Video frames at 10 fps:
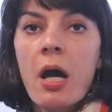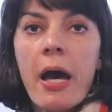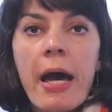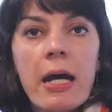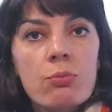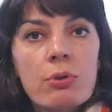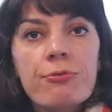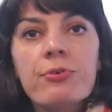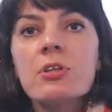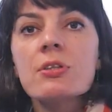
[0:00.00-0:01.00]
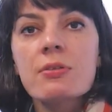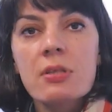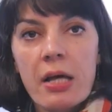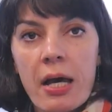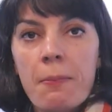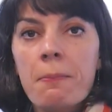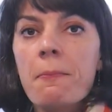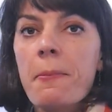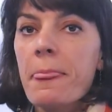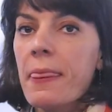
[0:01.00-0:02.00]
and refer to them
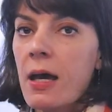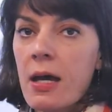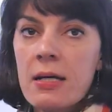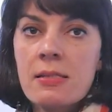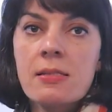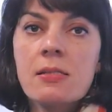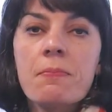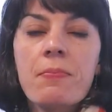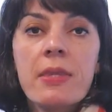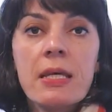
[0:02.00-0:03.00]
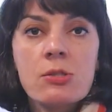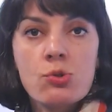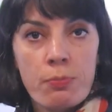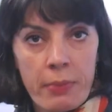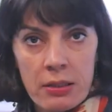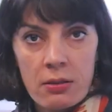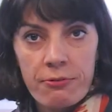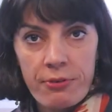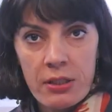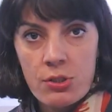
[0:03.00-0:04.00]
as the instrumental
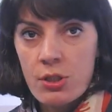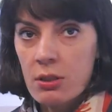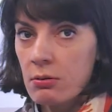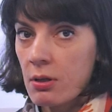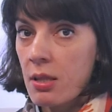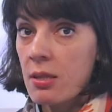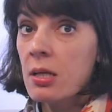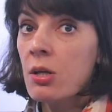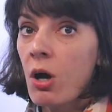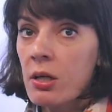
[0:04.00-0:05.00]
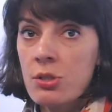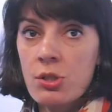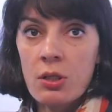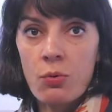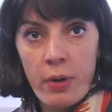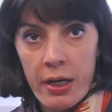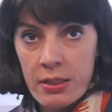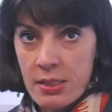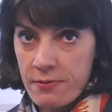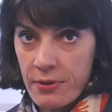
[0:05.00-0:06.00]
function, the knowledge and
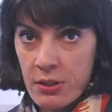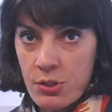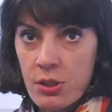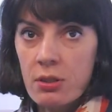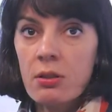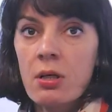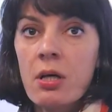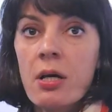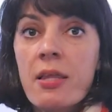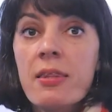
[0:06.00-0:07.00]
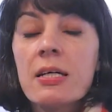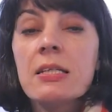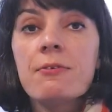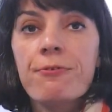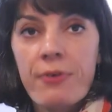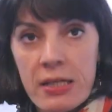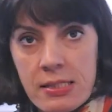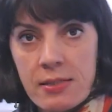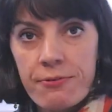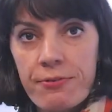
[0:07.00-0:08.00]
awareness function, the
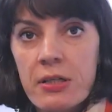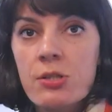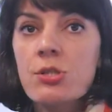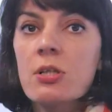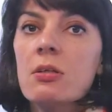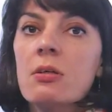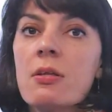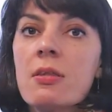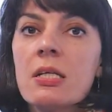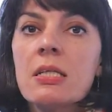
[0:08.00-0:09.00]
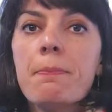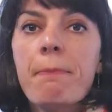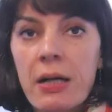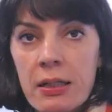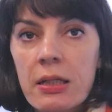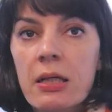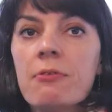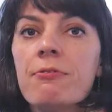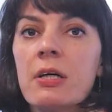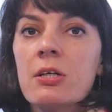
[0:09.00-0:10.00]
defensive function, the debunking
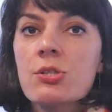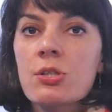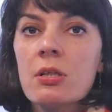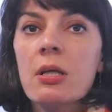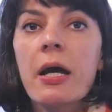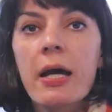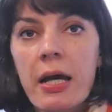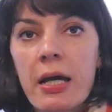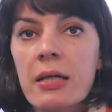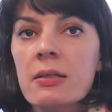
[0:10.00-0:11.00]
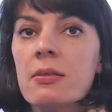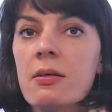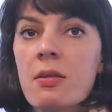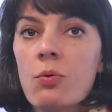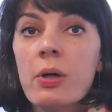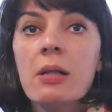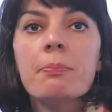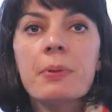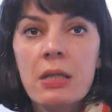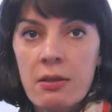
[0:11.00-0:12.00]
function, and the
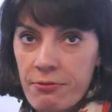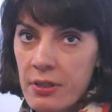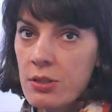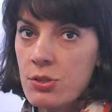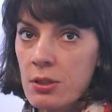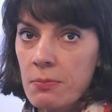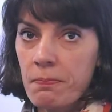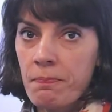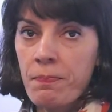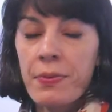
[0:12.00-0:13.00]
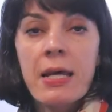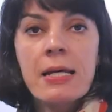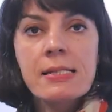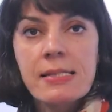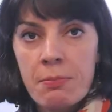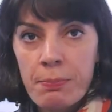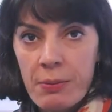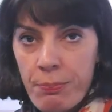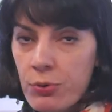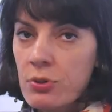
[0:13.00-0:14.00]
well-being function. Simply
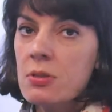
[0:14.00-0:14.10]
put,